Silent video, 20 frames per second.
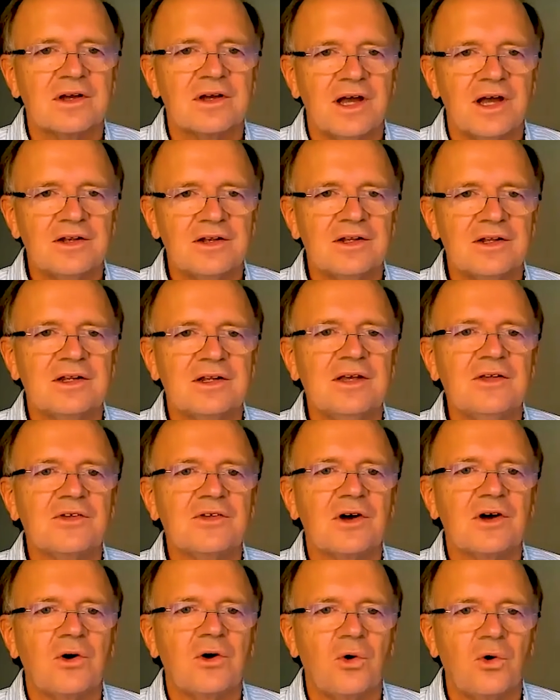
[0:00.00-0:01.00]
entities
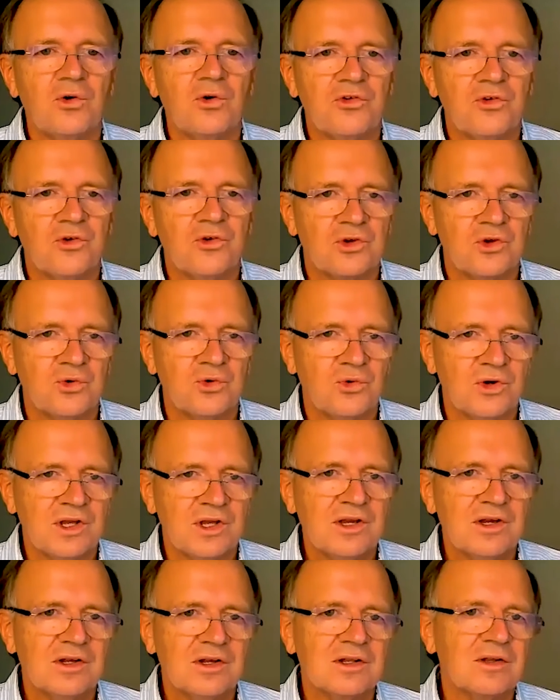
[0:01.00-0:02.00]
are also
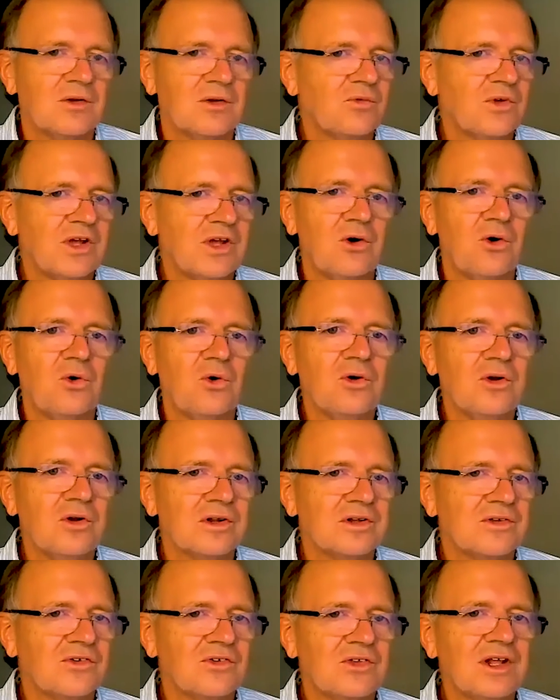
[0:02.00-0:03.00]
doing, and we are all
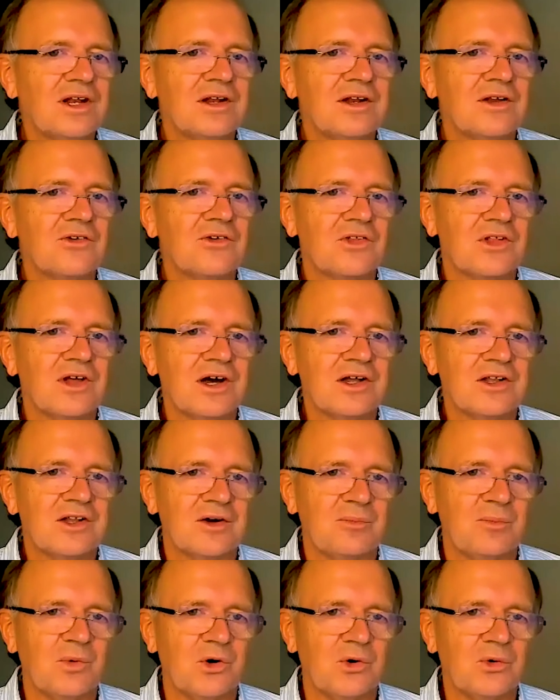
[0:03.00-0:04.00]
still in a
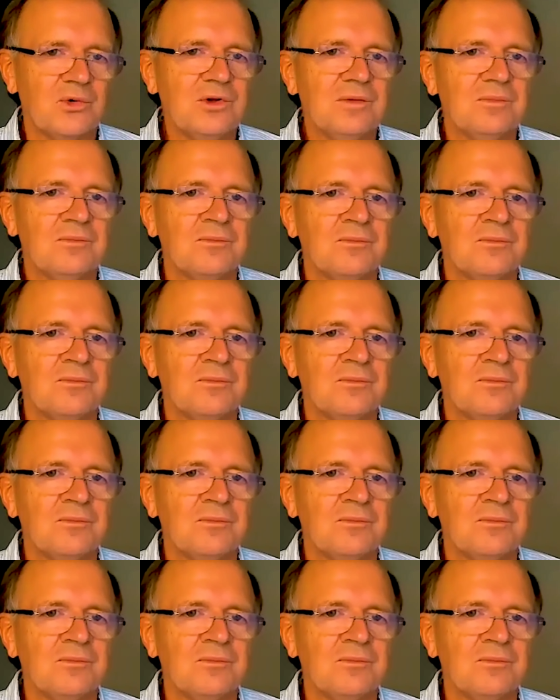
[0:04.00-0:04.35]
startup mode,